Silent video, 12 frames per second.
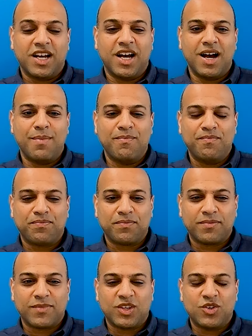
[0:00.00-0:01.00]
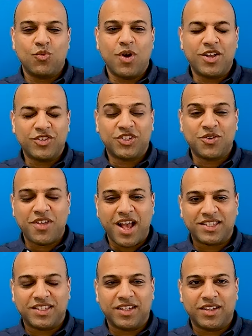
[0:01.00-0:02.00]
Um, well, so
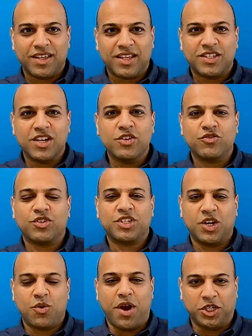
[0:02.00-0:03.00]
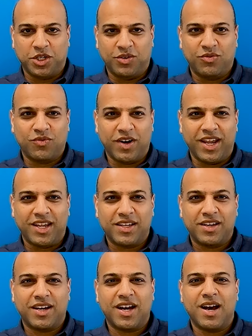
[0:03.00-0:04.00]
that's, a, that's an interesting question, right?
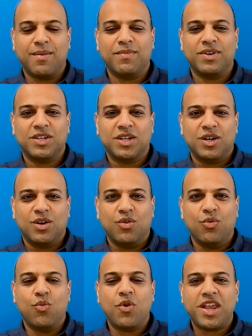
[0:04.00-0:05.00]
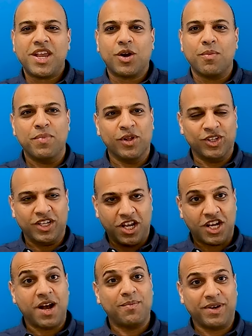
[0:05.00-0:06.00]
Um, we are building
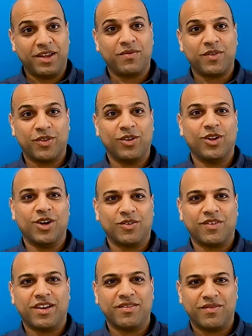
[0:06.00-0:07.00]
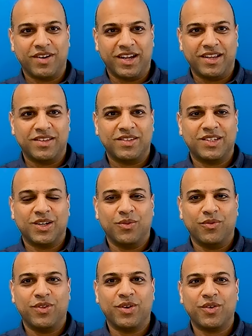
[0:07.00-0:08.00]
a company for the long run, right? And
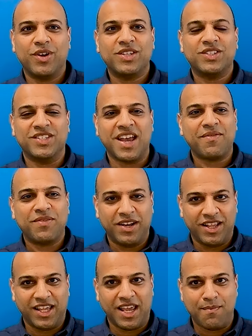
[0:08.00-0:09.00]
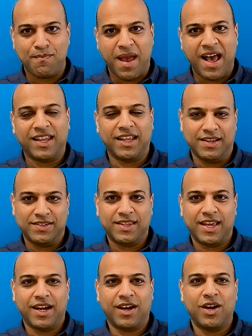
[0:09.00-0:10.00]
so there is definitely a balance
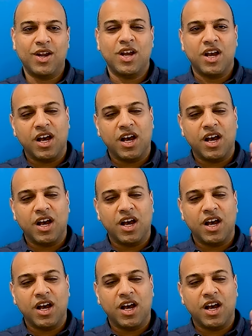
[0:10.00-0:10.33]
there